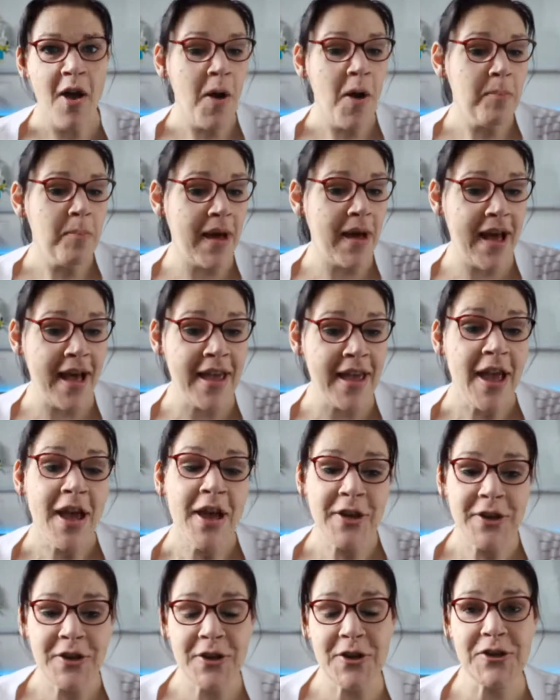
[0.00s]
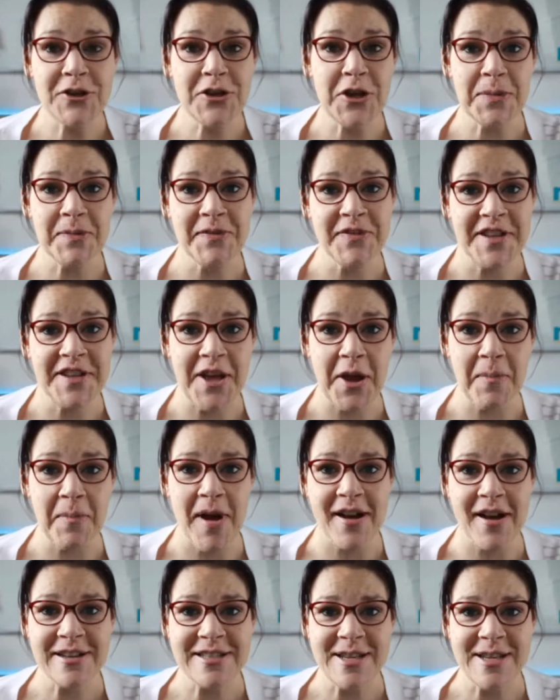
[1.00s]
my YouTube video
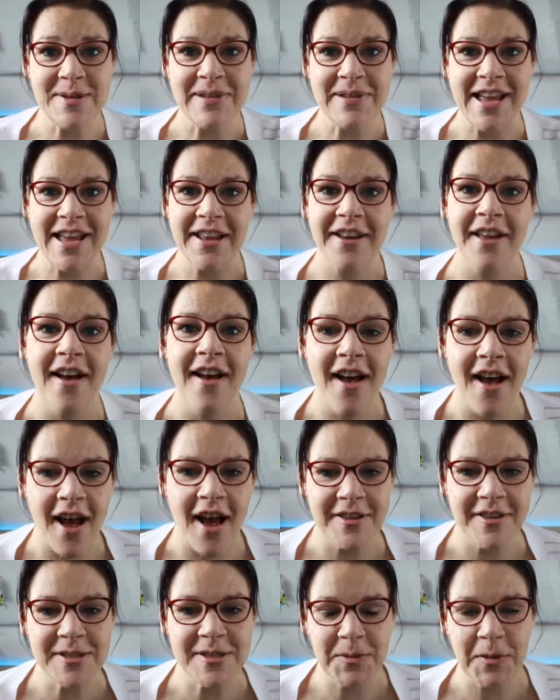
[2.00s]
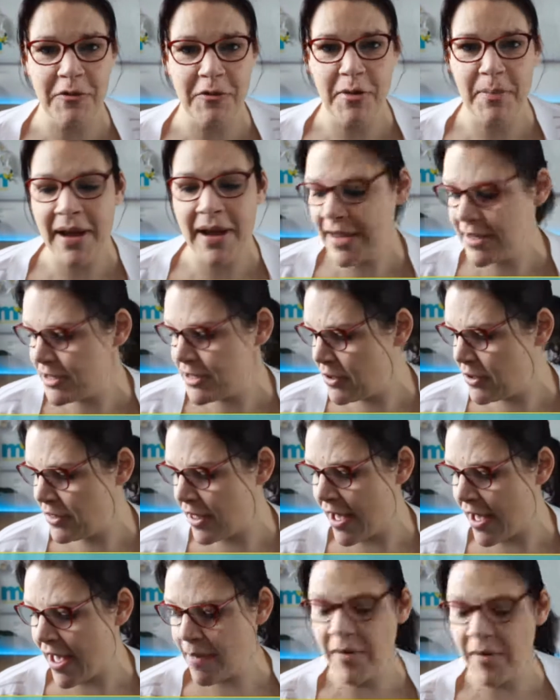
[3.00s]
marketing planner, I just want to remind you
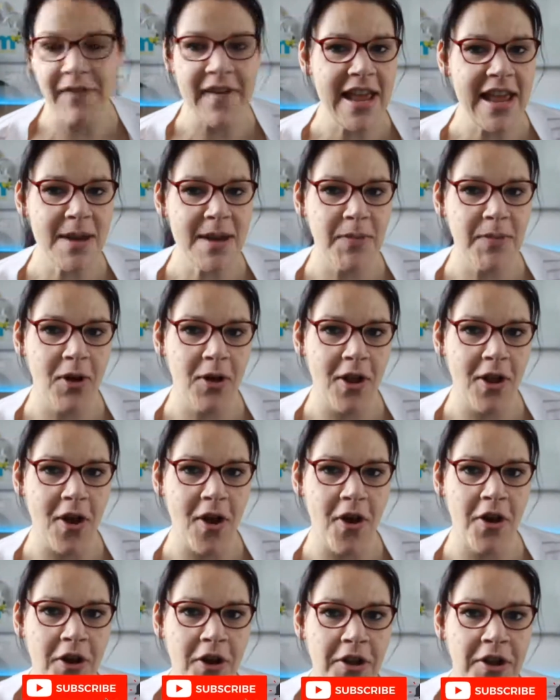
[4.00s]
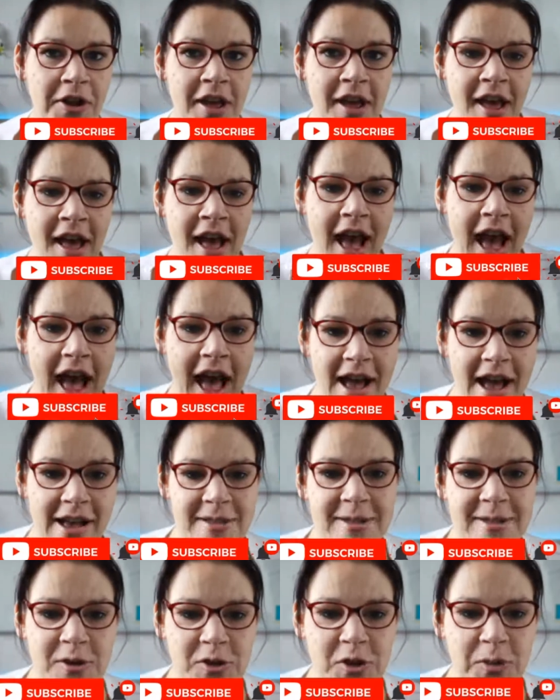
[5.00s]
that I am available on
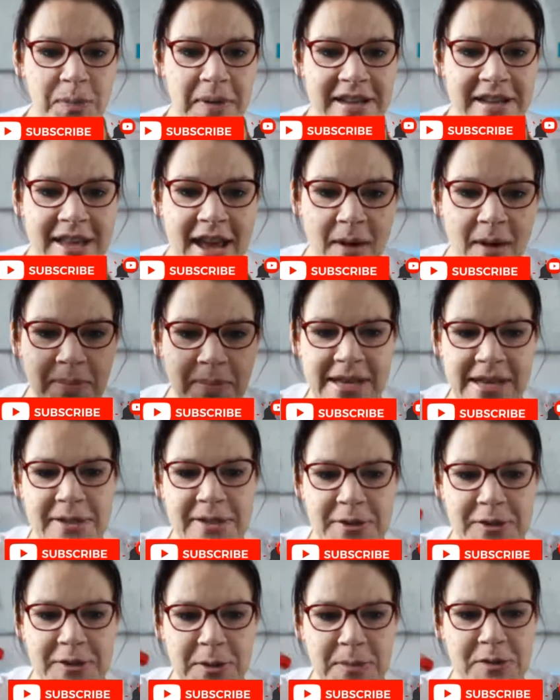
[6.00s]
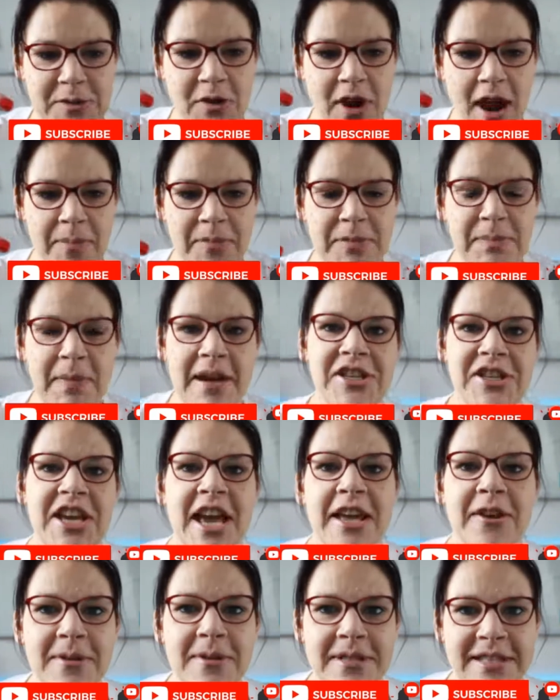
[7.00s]
social media. Please do subscribe to my
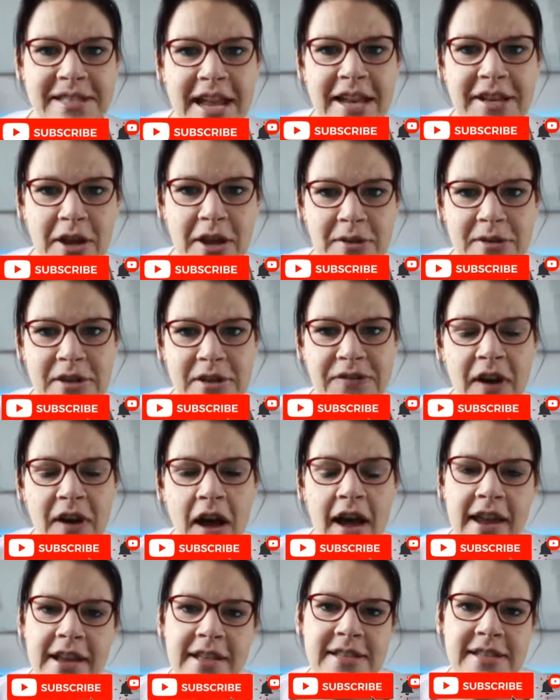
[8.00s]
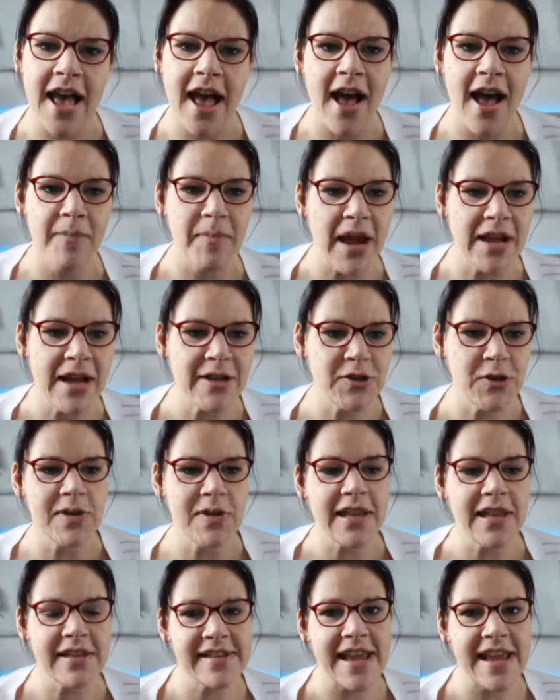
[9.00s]
channel, stay notified. I
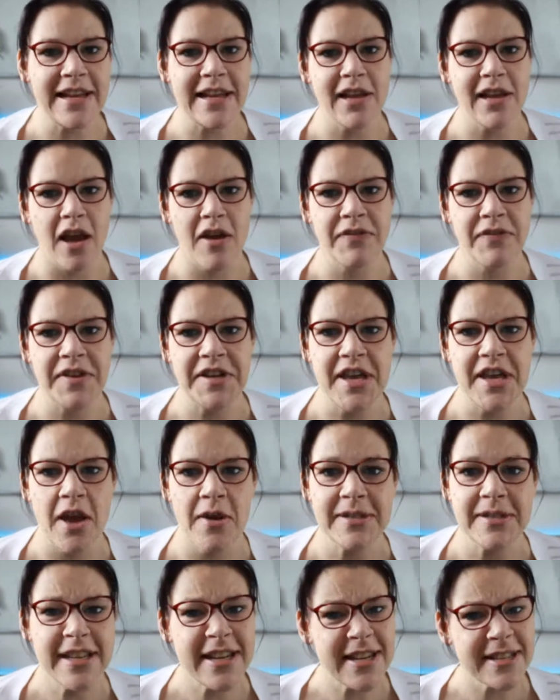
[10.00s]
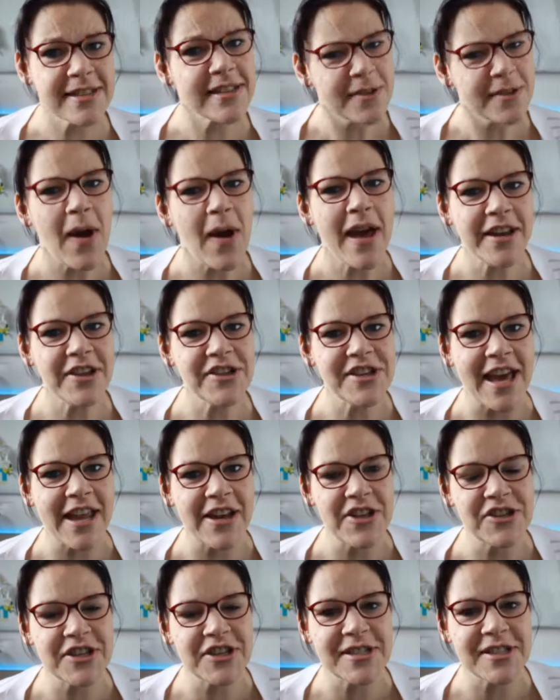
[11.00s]
do daily live videos and it's quite a
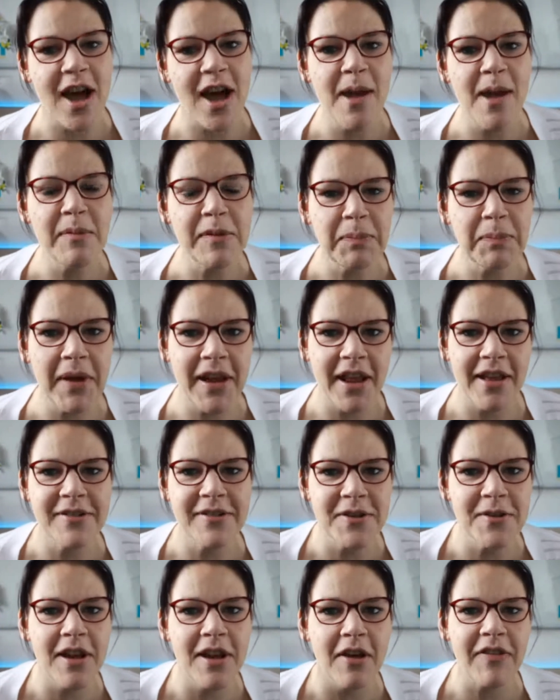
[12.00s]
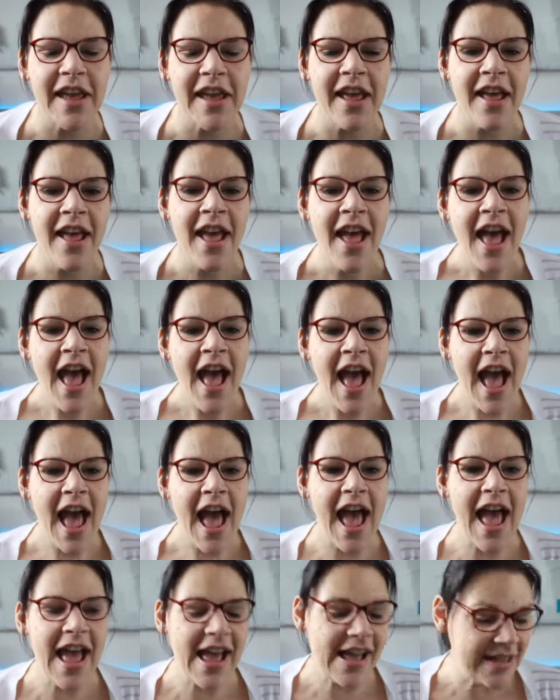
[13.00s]
challenge at times, but I do love it.
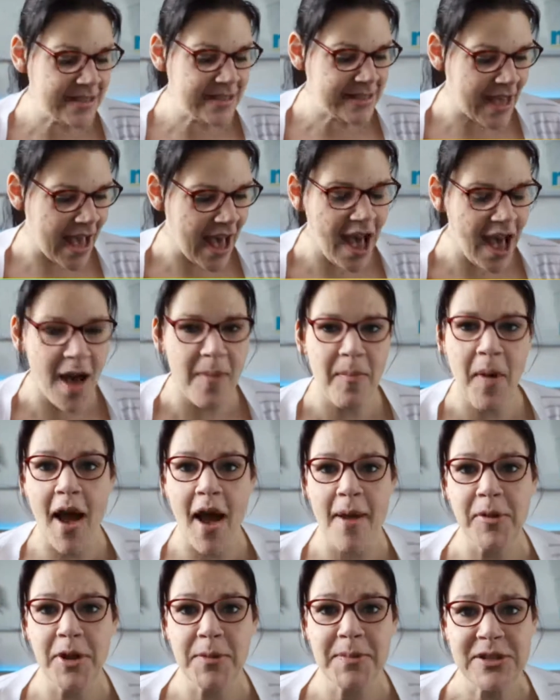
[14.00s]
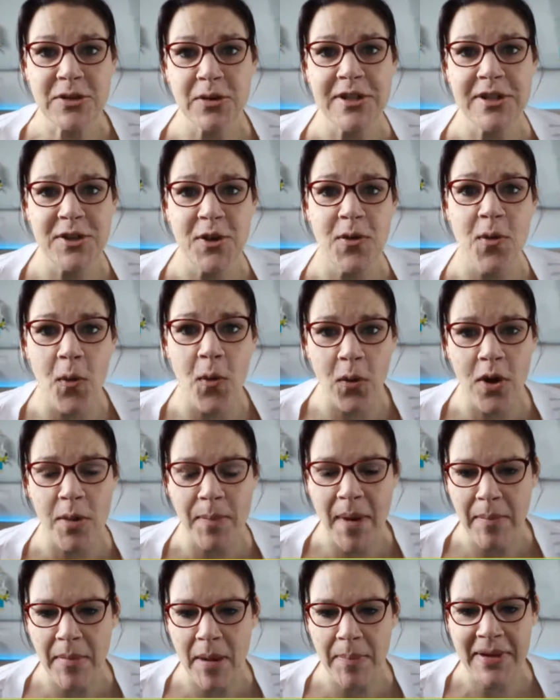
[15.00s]
And I'm going to be talking to you all
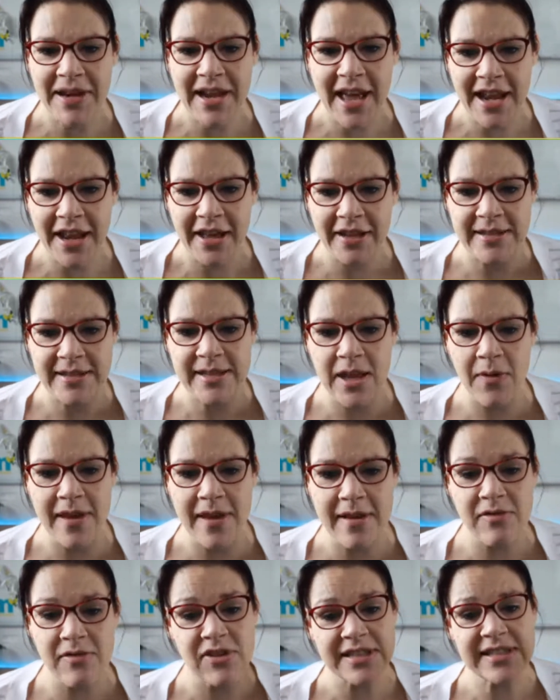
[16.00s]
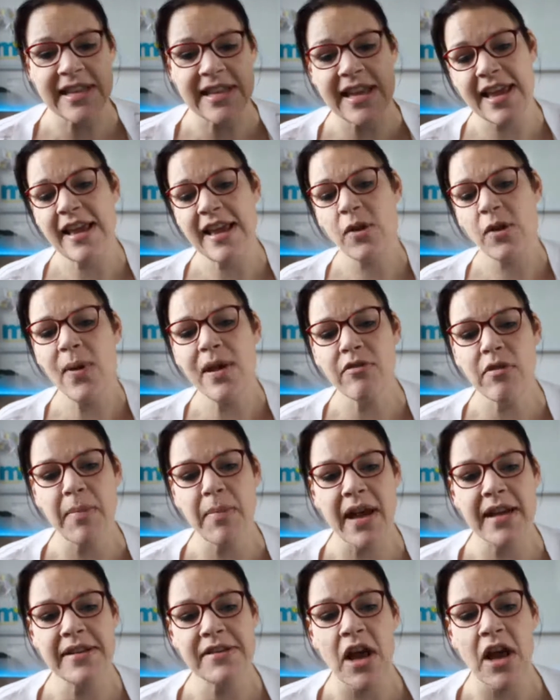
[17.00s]
about my planner. So just a quick
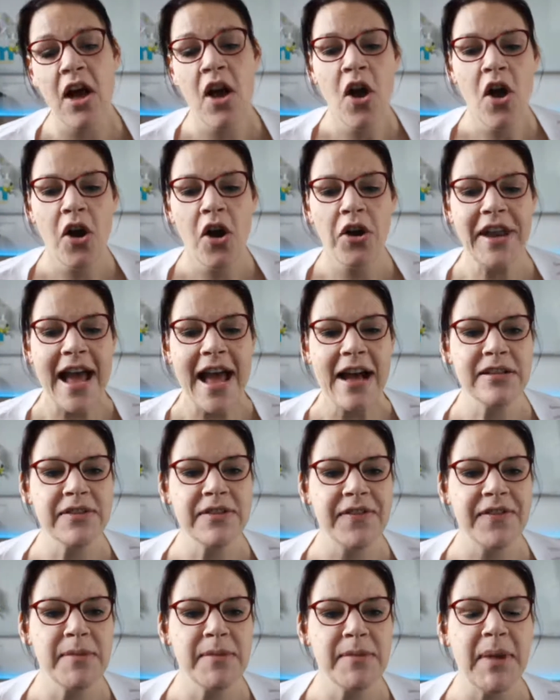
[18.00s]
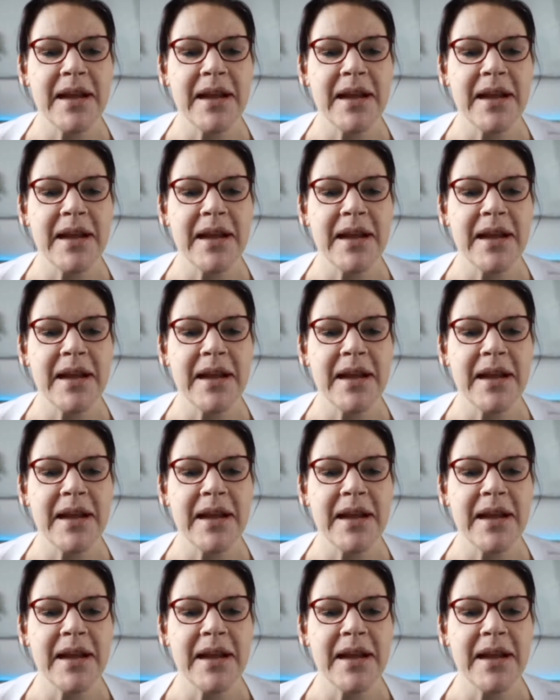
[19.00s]
reminder on how to find my